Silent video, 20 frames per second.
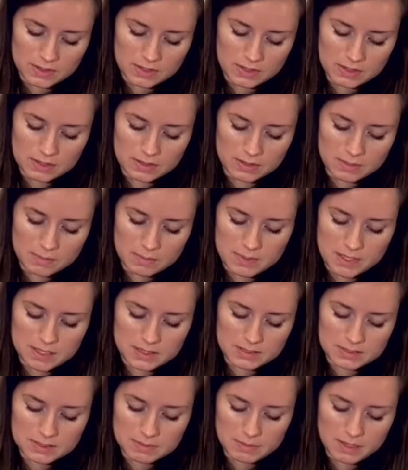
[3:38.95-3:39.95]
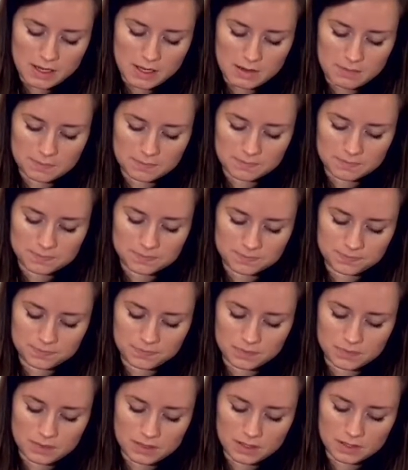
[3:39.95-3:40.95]
I'm gonna mix them up
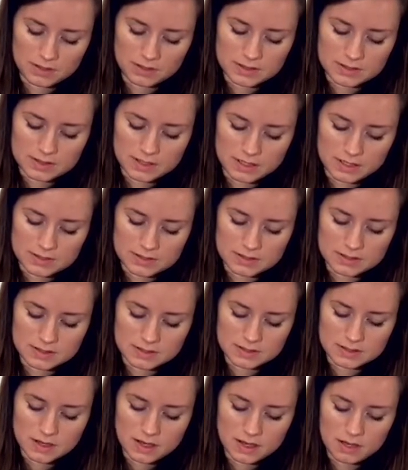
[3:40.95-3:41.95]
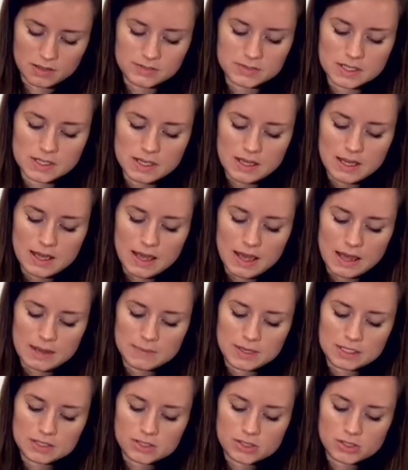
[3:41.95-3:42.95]
till it's nice and dissolved. And
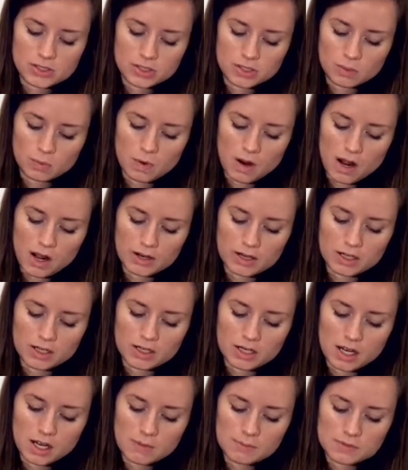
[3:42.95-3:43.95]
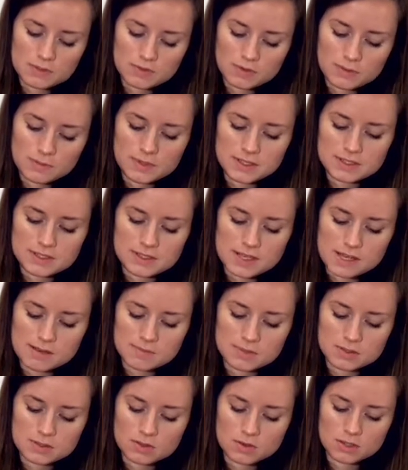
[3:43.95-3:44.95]
make sure your water comes from the
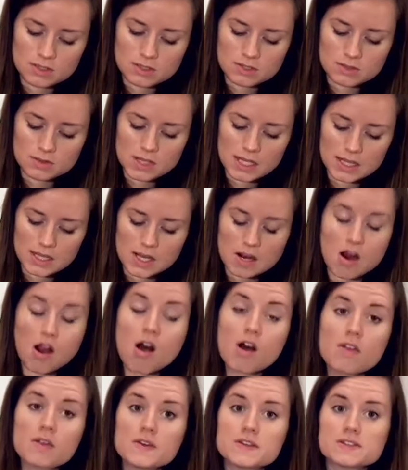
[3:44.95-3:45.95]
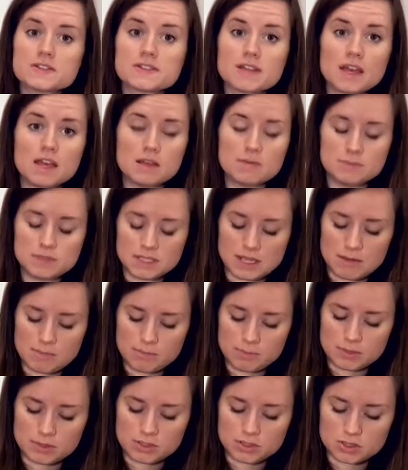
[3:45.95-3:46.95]
same source so that they're all the same
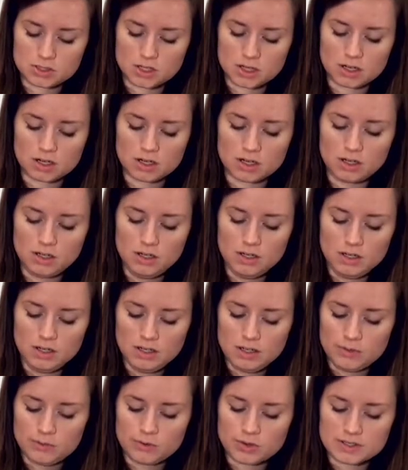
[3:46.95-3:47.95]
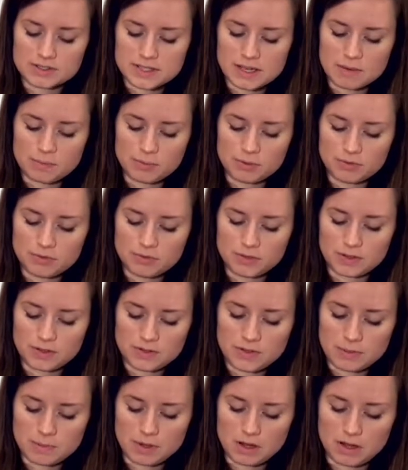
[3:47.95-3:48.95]
temperature. For example, fill
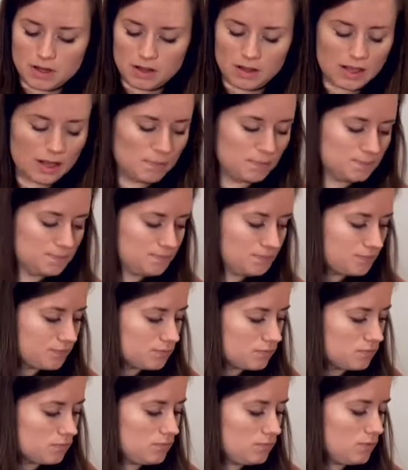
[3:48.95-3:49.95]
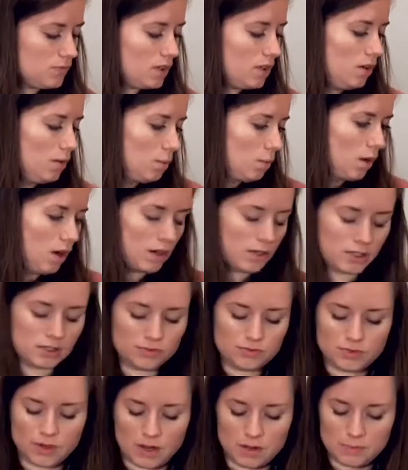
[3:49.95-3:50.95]
them all up
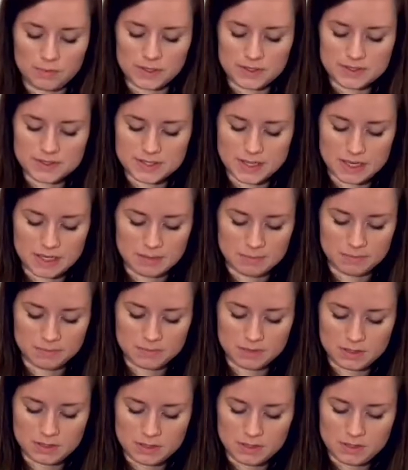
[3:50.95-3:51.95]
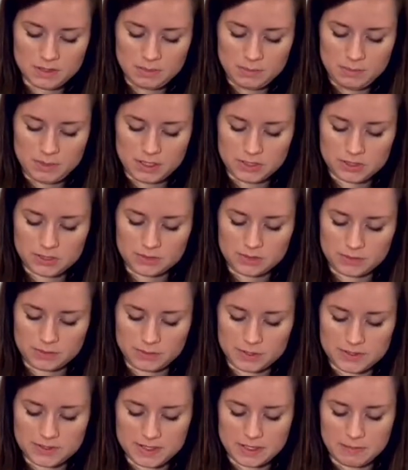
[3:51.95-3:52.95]
water from the same pitcher,
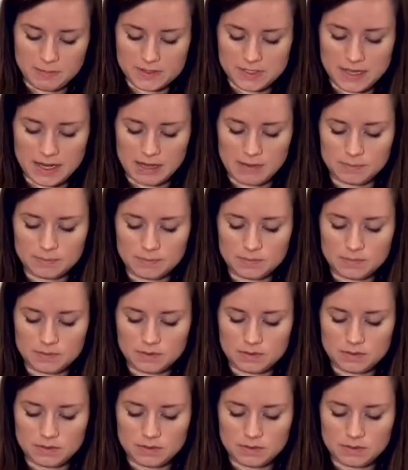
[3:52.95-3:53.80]
from the same tap.